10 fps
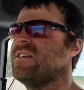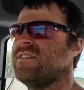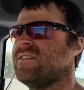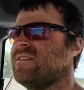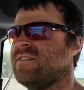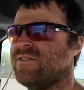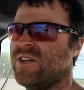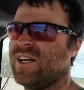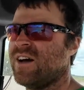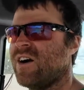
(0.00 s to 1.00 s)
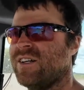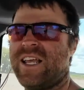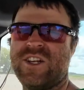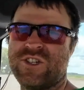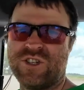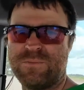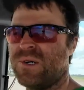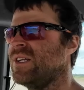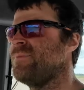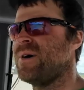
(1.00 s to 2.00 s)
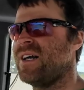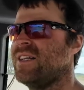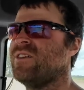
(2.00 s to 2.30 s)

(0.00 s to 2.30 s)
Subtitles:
It's really hardly any soot buildup on it.